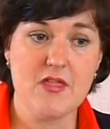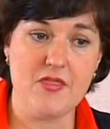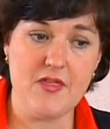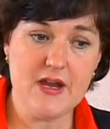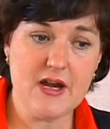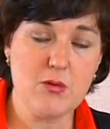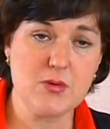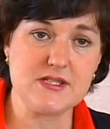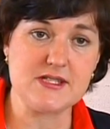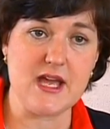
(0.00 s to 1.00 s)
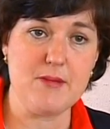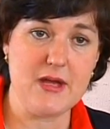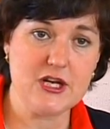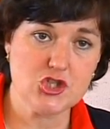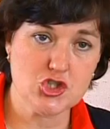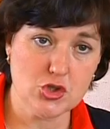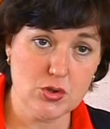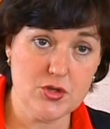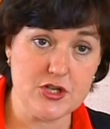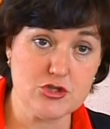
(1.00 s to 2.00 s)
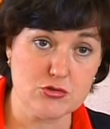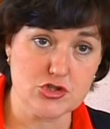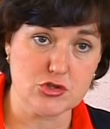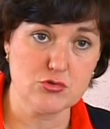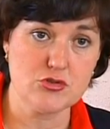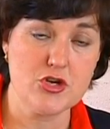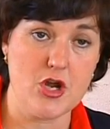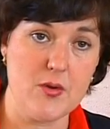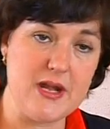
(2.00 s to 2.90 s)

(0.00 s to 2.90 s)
Then I would say make sure that your children know